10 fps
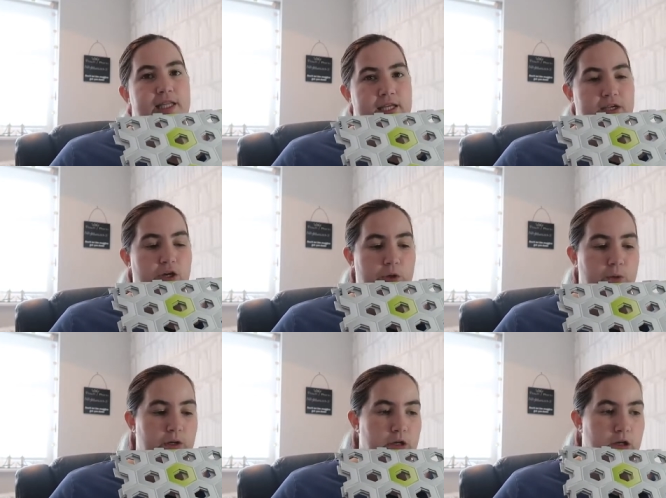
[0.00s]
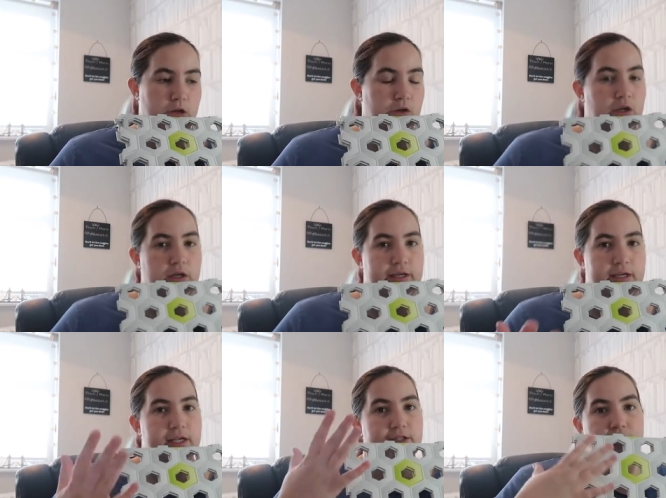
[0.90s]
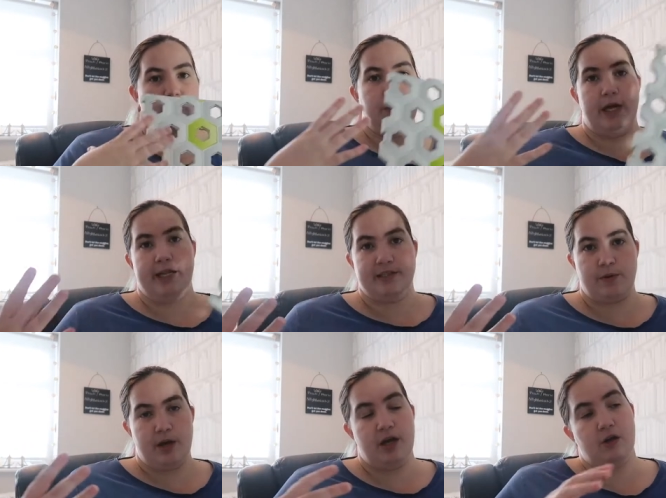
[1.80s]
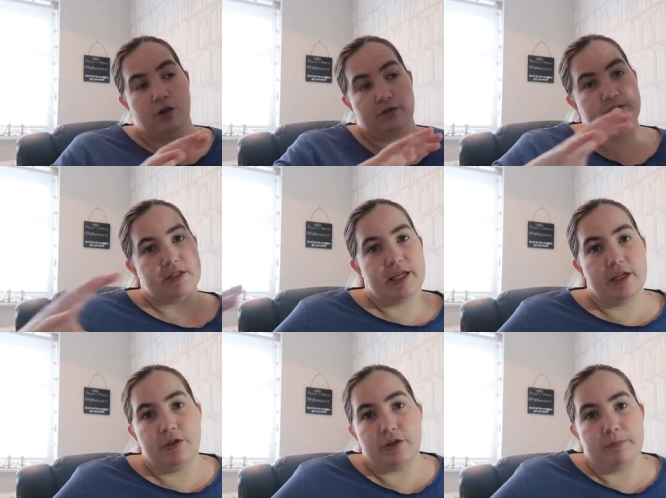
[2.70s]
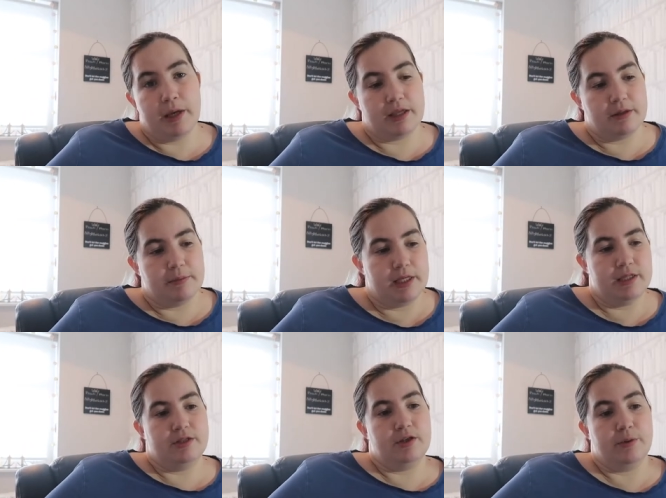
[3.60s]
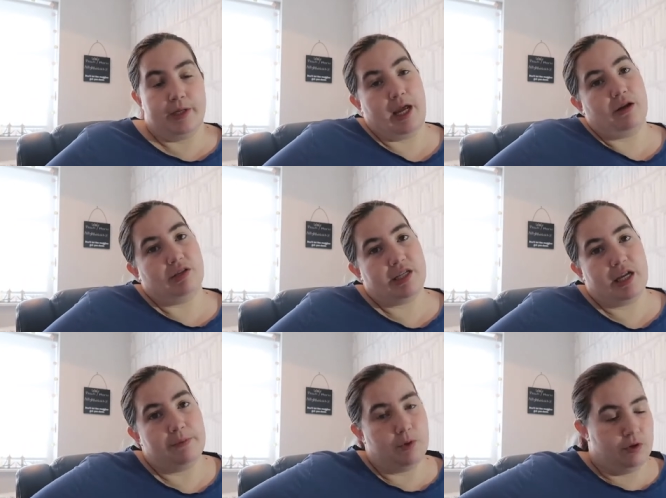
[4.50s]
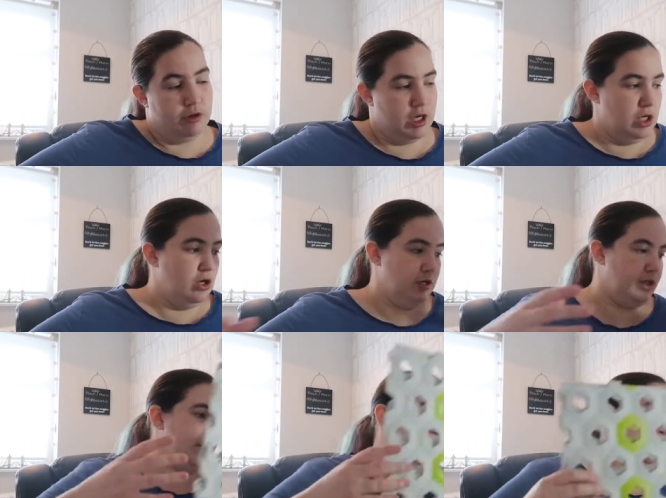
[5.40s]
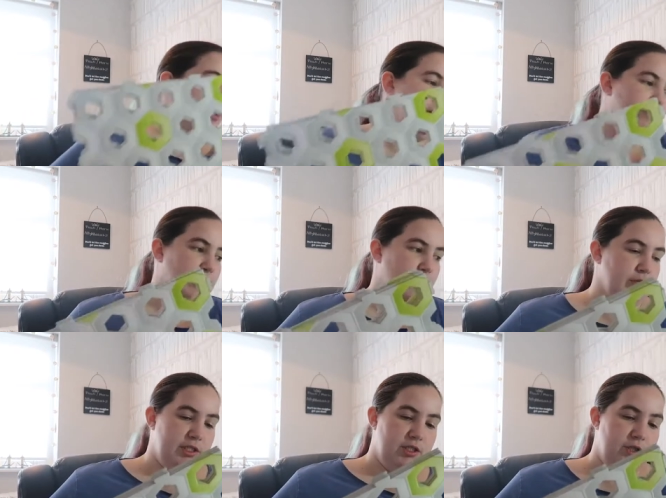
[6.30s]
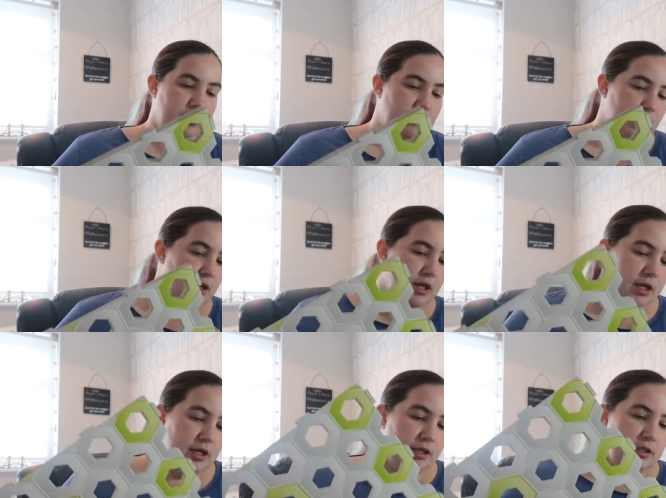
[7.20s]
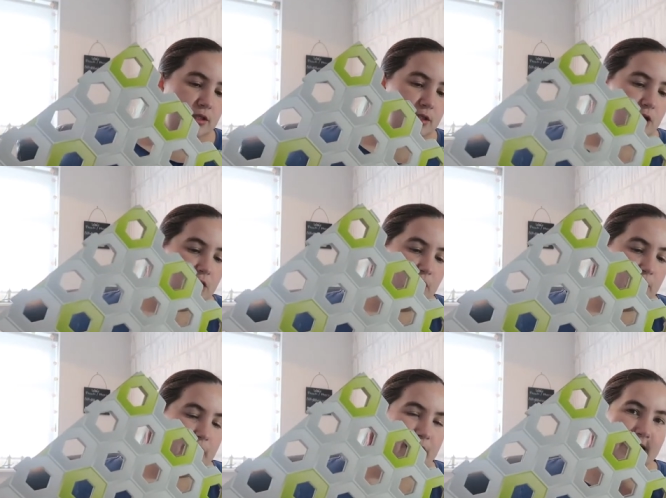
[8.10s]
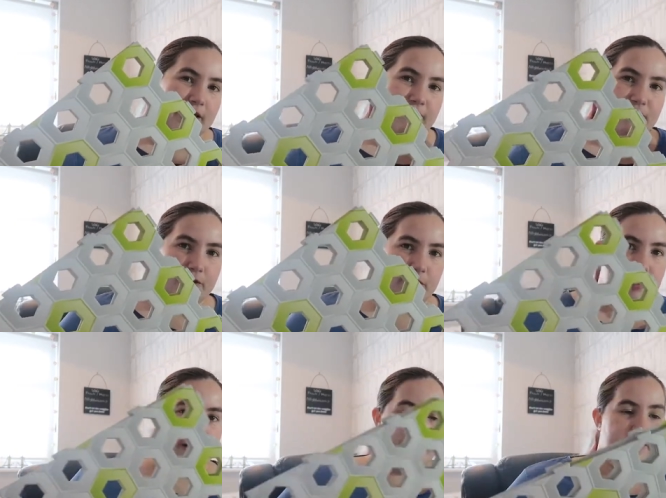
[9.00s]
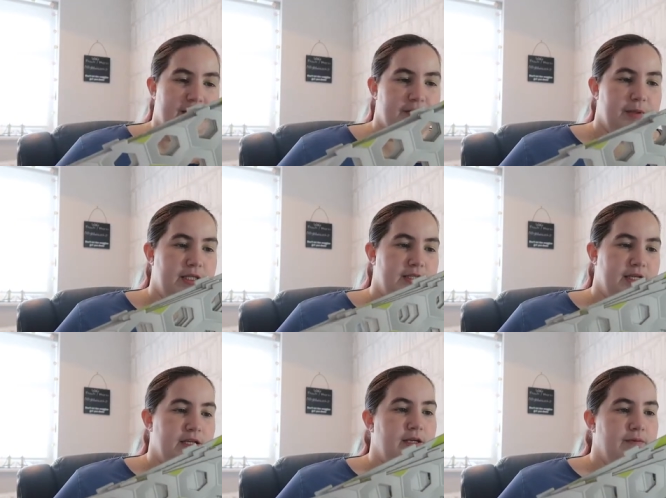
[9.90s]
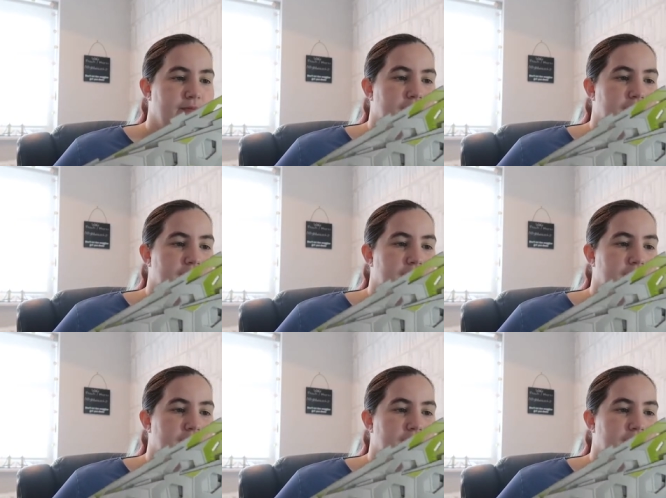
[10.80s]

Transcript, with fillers: and they go into a square or obviously you could make them into an L shape or a long thin one if you wanted to. So it gives you that flexibility